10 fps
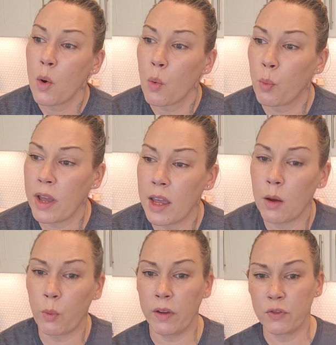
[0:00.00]

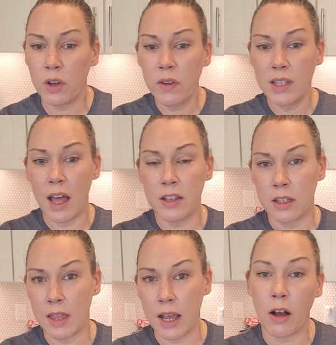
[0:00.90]
we we've driven down this
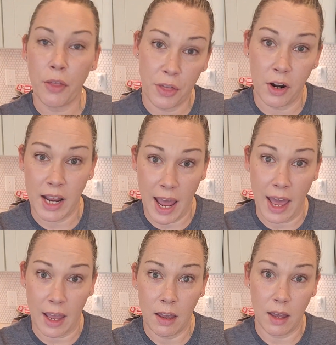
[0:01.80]
thing called
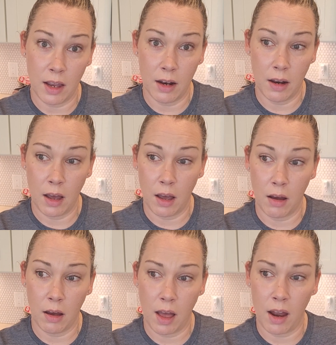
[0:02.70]
30A in
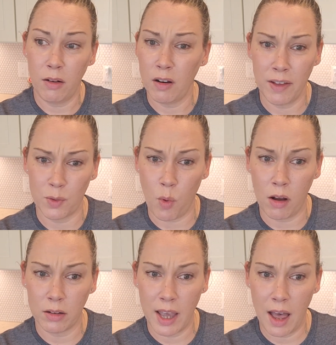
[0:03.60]
uh, I don't know if that's
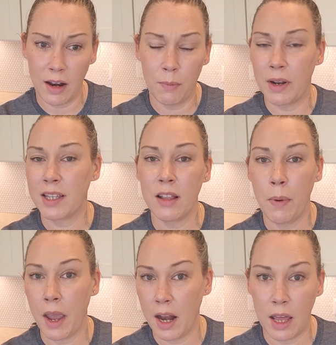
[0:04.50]
Walton County, but it's in the
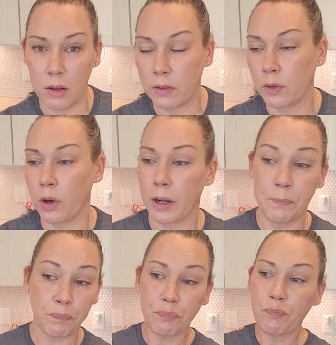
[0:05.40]
Panhandle of Florida.
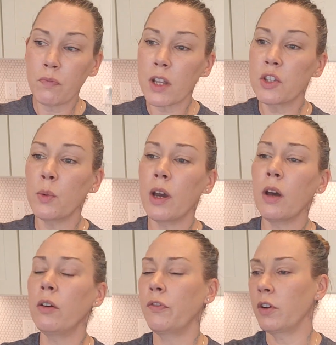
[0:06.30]
So we
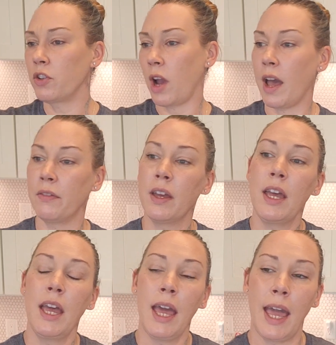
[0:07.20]
go for a drive,
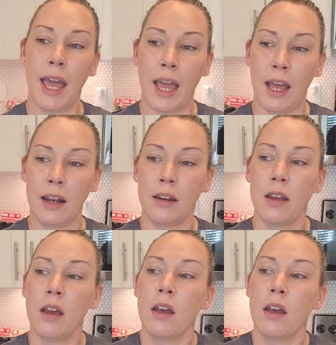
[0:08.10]
and